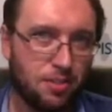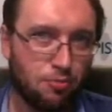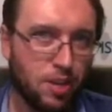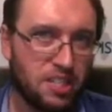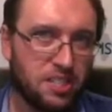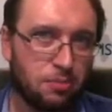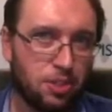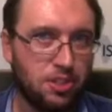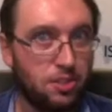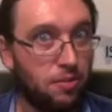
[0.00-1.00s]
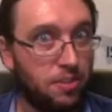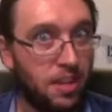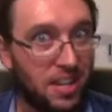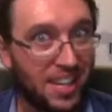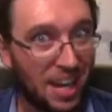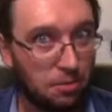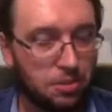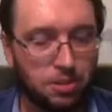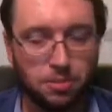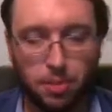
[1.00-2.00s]
risk, which is often then
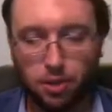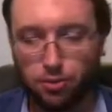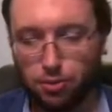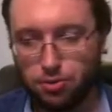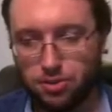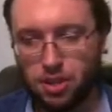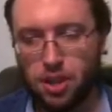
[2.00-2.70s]
encountered by crews.